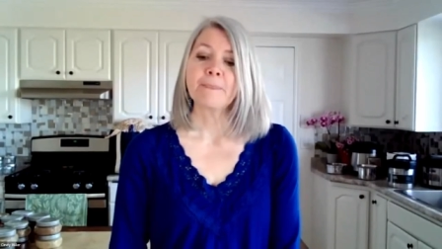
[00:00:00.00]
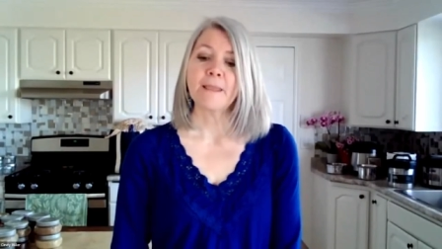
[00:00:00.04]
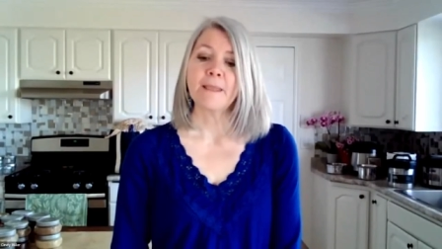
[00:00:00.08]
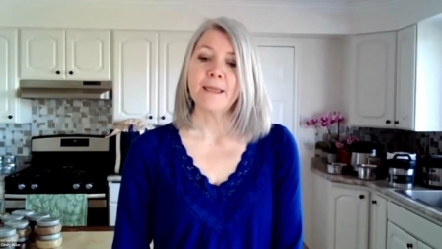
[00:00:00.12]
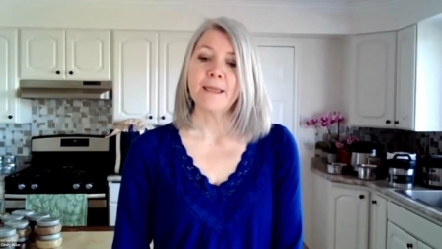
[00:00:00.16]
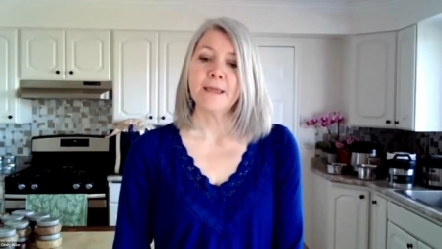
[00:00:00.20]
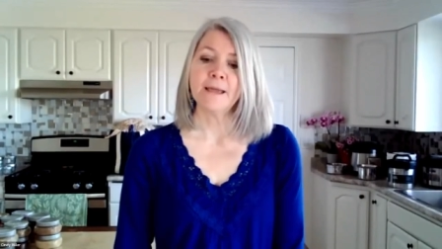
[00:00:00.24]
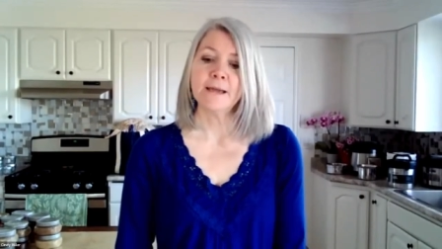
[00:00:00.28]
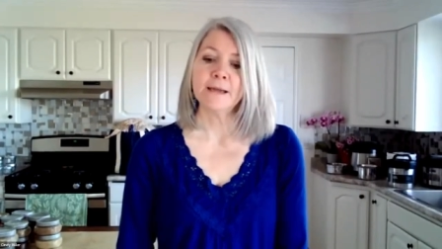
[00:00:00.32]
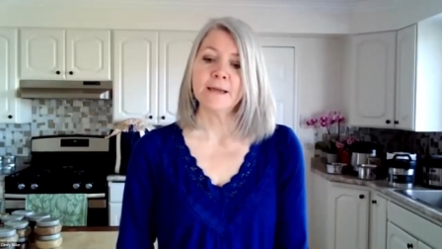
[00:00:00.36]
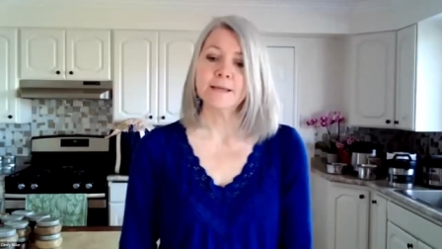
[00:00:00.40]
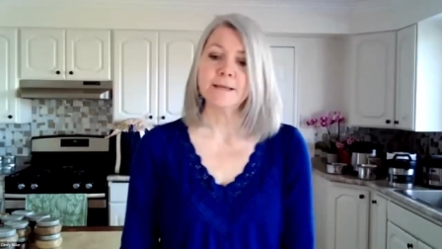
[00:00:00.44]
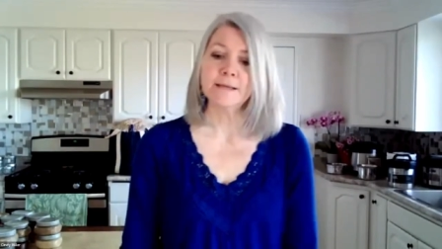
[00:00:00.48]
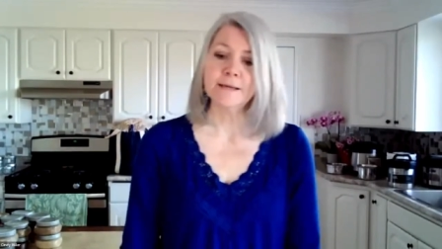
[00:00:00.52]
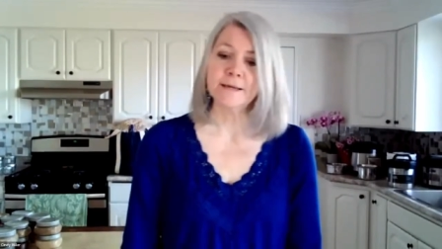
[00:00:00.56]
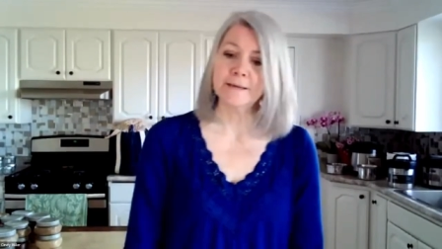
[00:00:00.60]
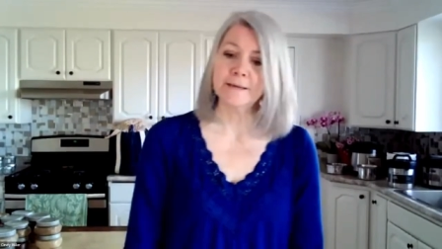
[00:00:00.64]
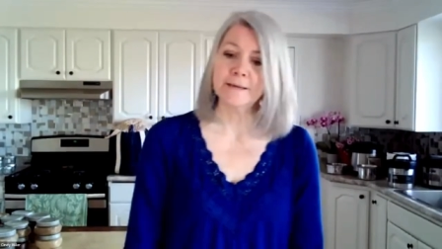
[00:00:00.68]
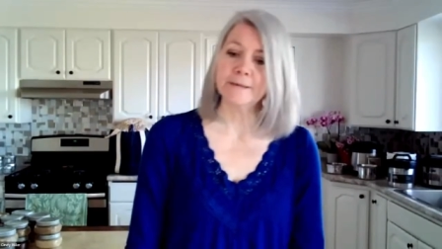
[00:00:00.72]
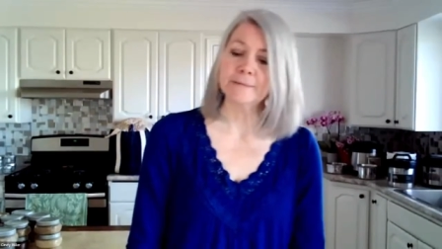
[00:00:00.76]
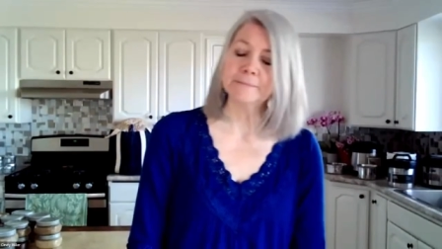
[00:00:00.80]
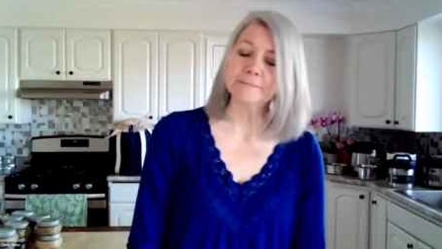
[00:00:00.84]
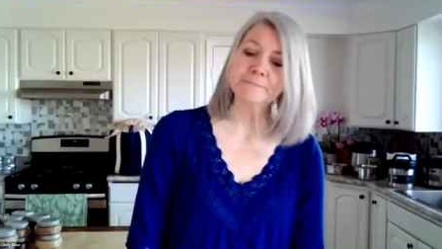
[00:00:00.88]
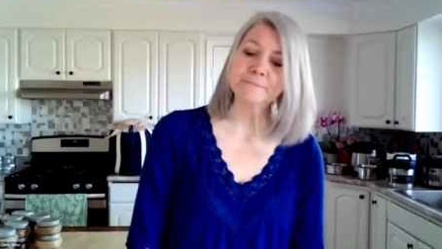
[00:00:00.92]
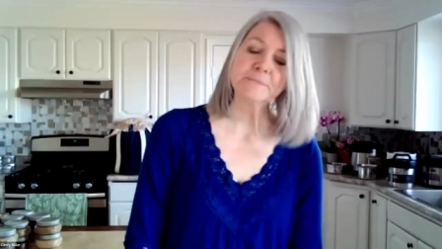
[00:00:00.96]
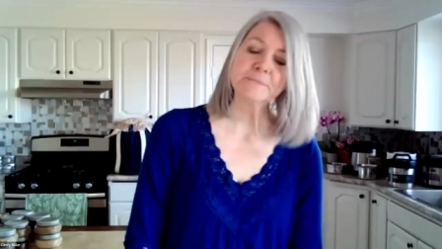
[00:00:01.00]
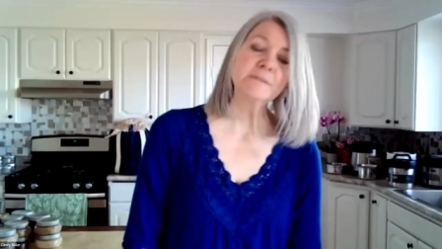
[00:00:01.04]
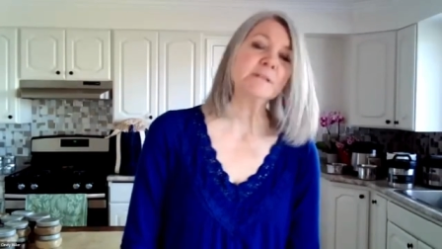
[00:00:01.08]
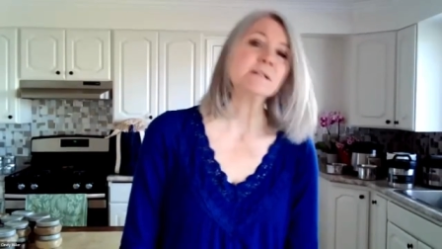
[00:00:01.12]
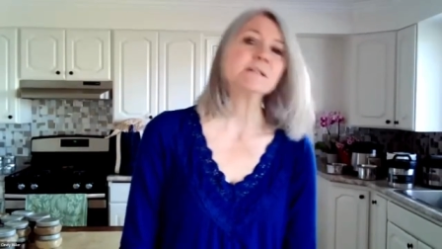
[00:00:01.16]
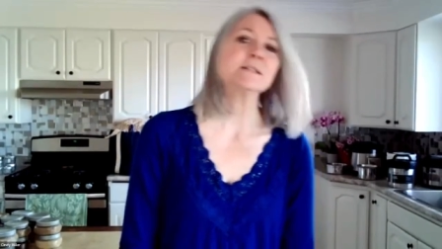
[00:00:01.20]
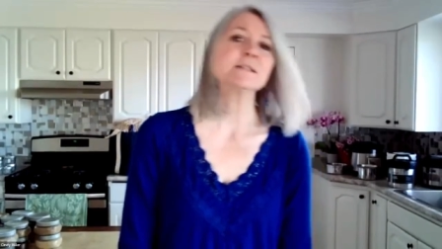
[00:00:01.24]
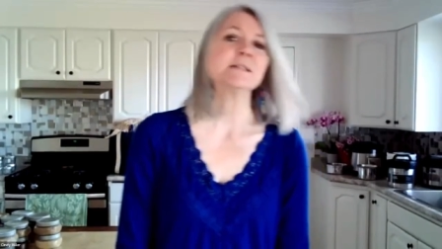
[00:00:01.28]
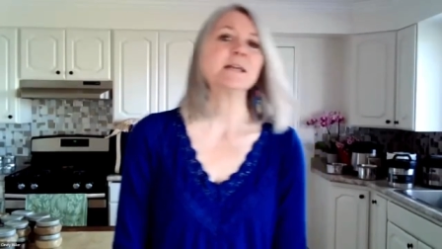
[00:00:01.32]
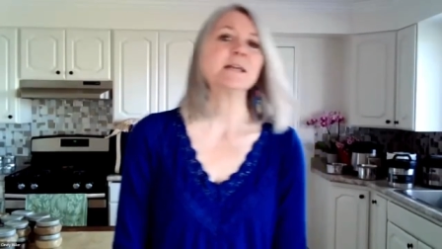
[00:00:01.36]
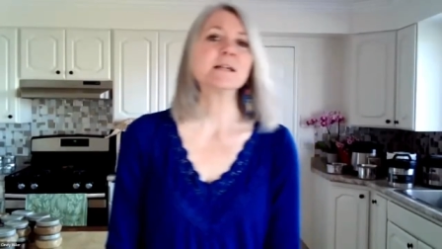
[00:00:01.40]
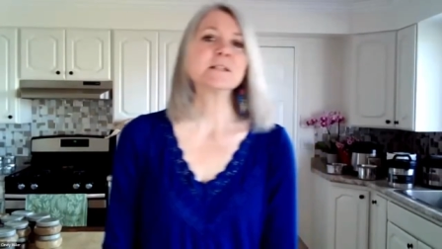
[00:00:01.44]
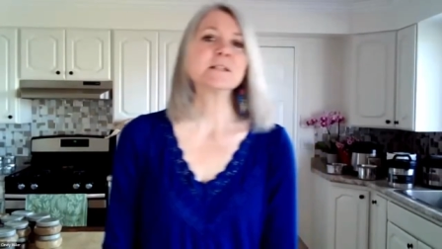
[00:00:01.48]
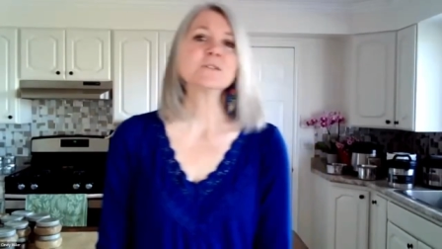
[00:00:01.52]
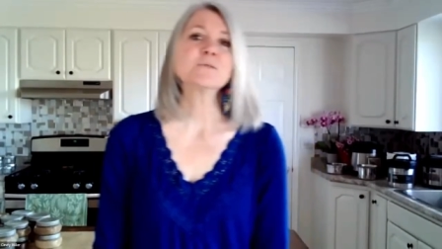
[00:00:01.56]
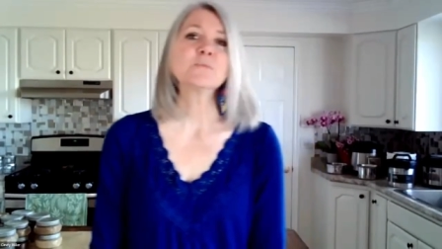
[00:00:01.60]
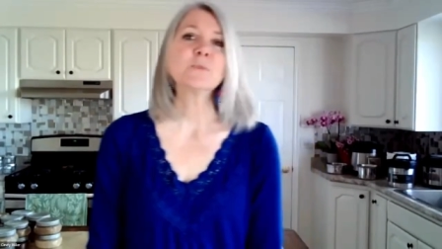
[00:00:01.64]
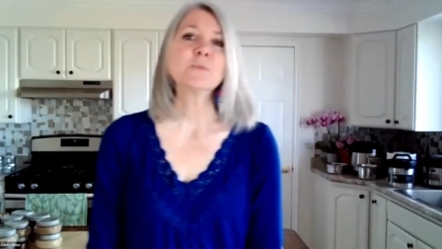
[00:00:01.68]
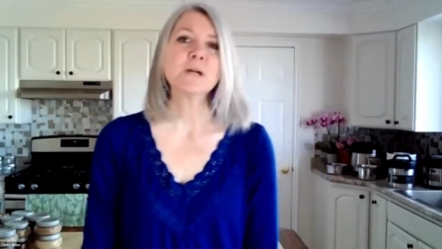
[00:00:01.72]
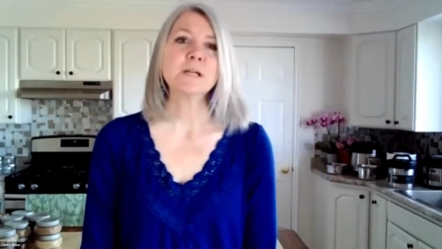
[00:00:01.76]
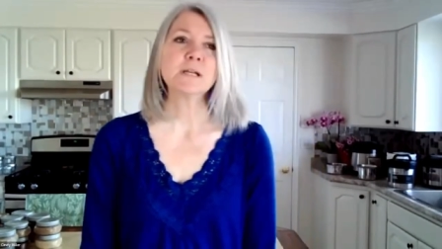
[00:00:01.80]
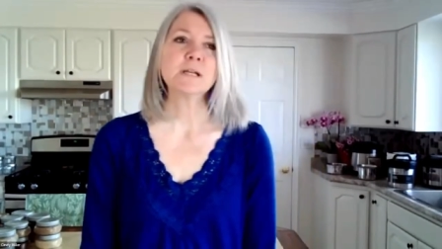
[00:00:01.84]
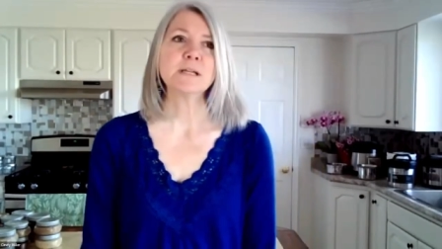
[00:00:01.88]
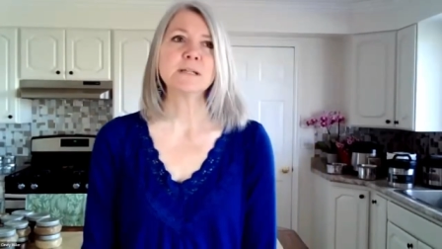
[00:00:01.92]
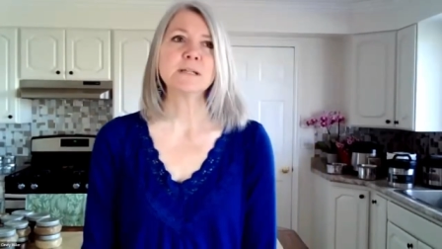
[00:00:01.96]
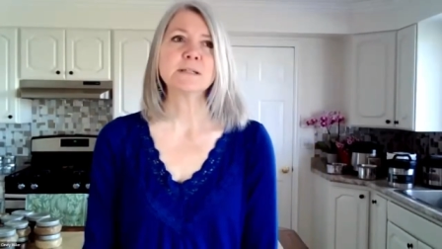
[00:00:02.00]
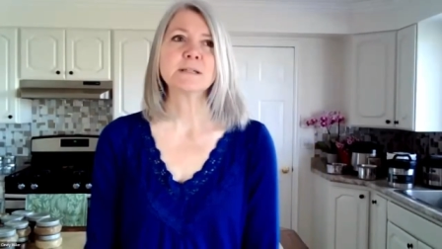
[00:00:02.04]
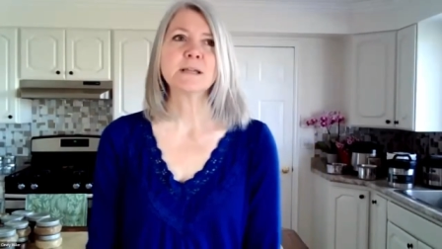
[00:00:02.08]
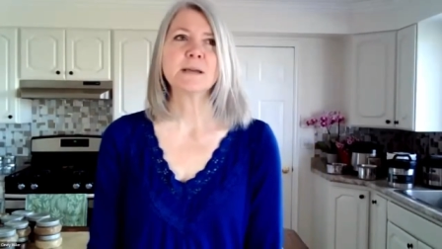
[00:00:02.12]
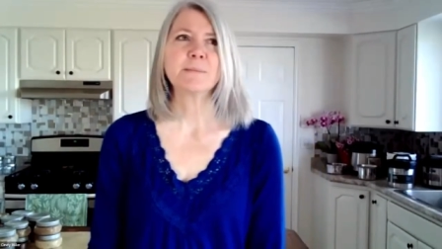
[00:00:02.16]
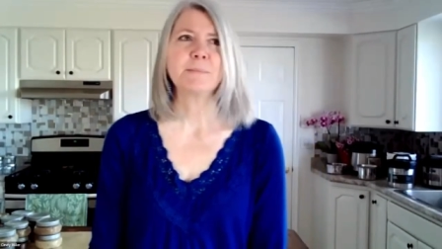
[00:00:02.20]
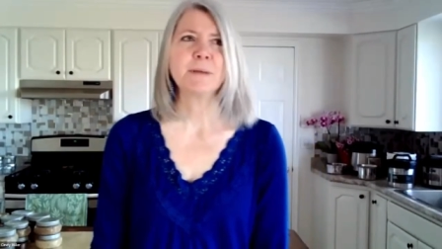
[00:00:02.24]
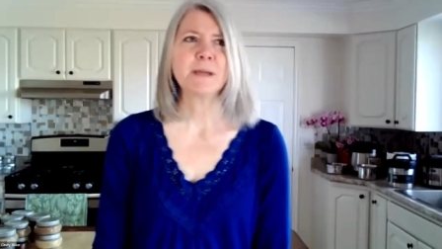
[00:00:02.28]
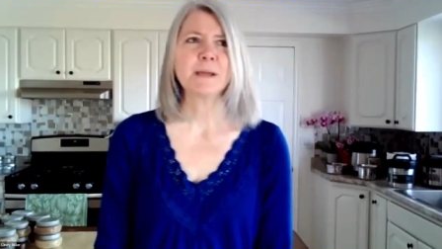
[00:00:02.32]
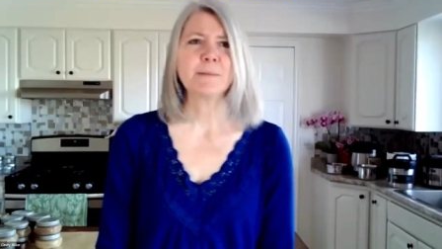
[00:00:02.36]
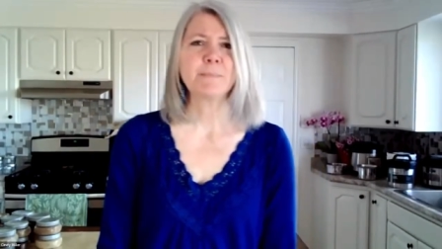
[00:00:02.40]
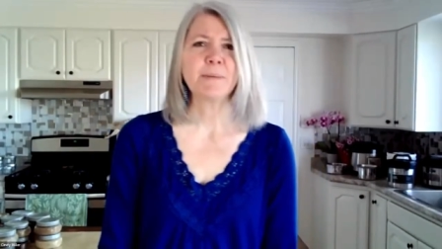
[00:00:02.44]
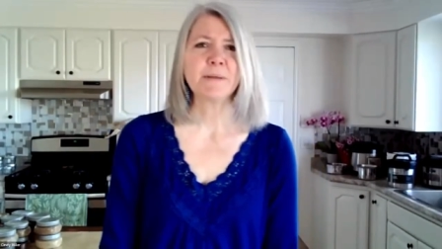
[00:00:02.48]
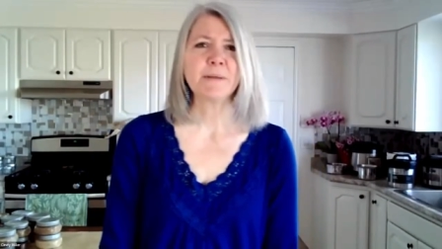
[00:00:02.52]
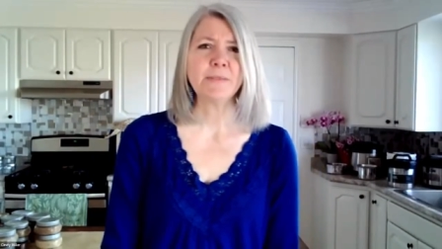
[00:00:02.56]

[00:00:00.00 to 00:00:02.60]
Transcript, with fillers: And um, this next one is coming up,